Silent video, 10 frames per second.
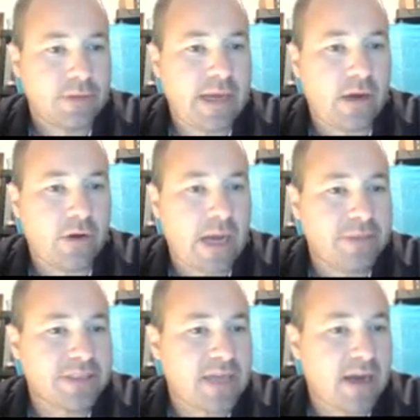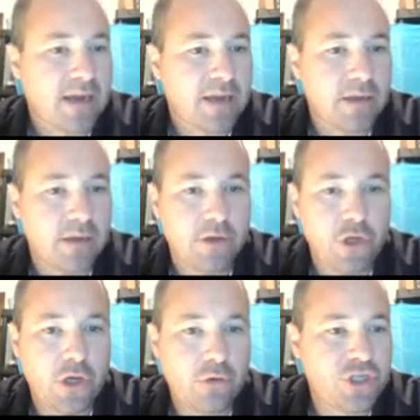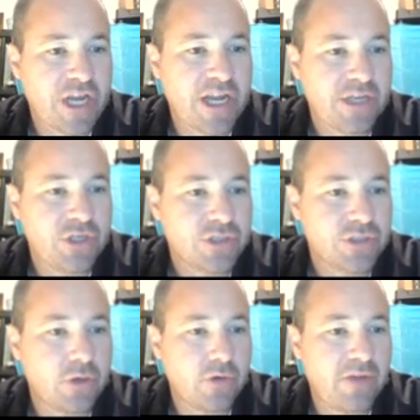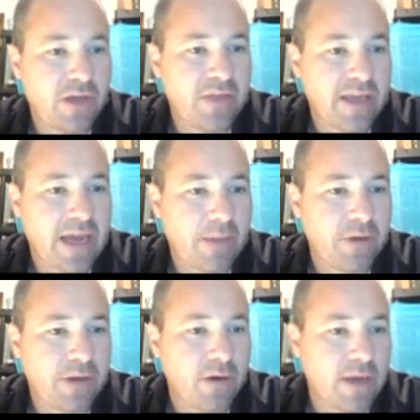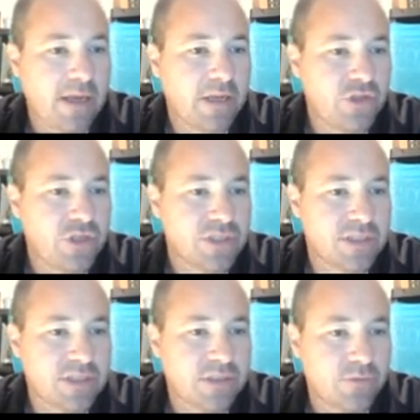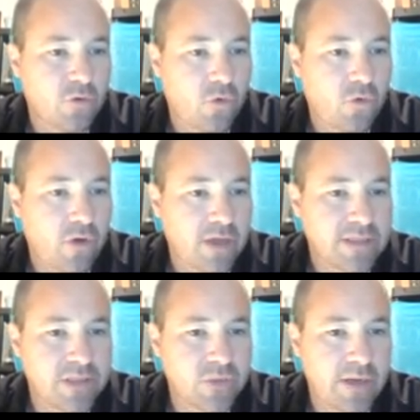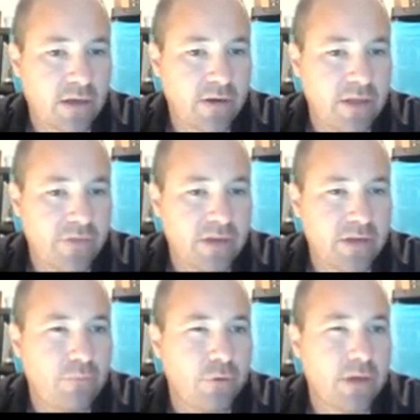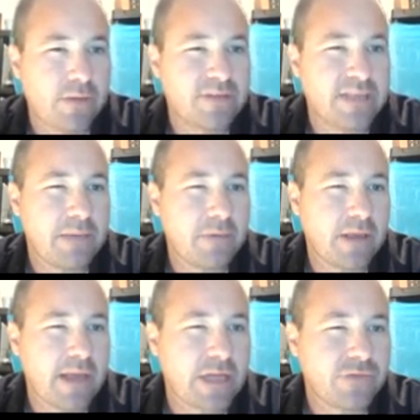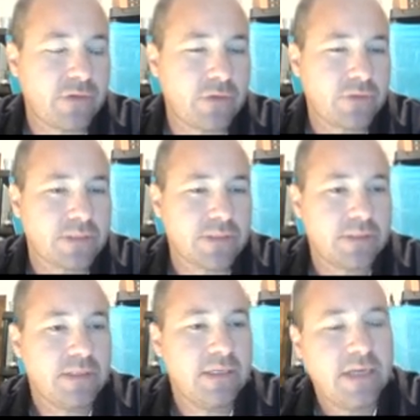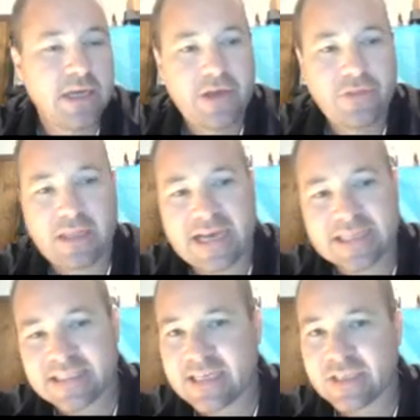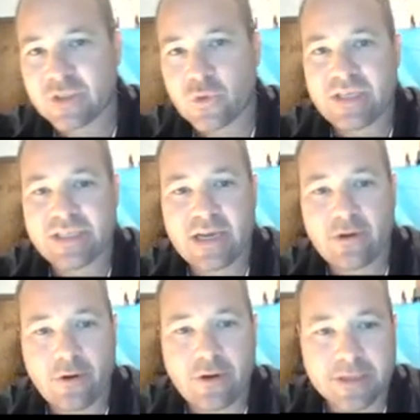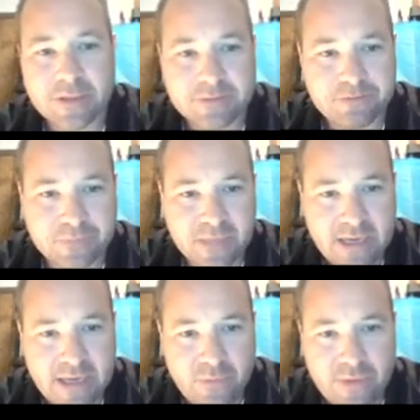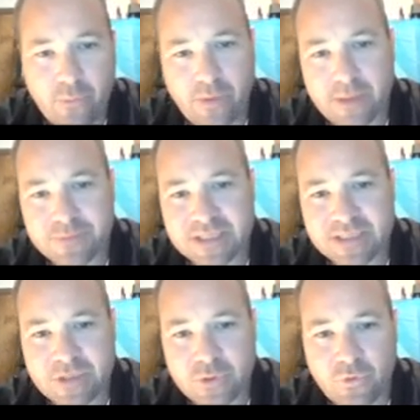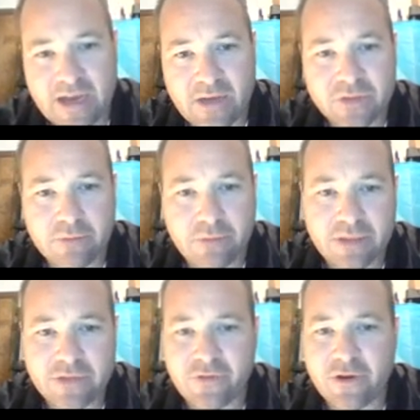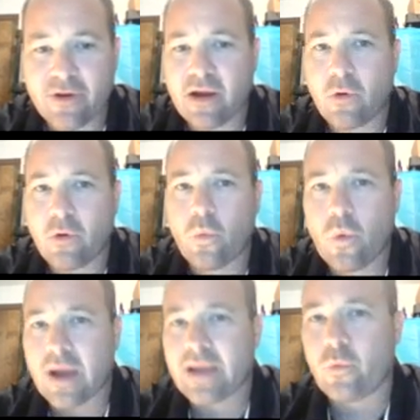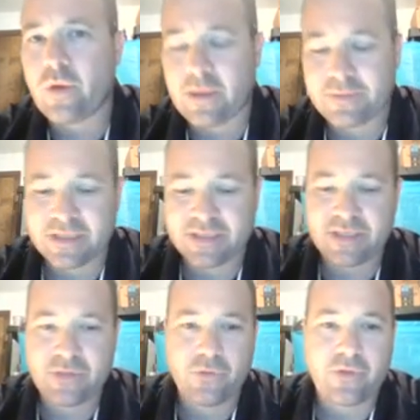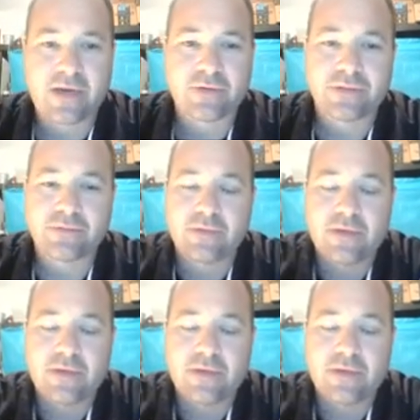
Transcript: Now, common stock, no change. So if nothing happened here, I can just cross this one out, nothing to put on the statement of cash flows. The last thing is the retained earnings, and it went up 62,000, but let's figure out why it went up 62,000.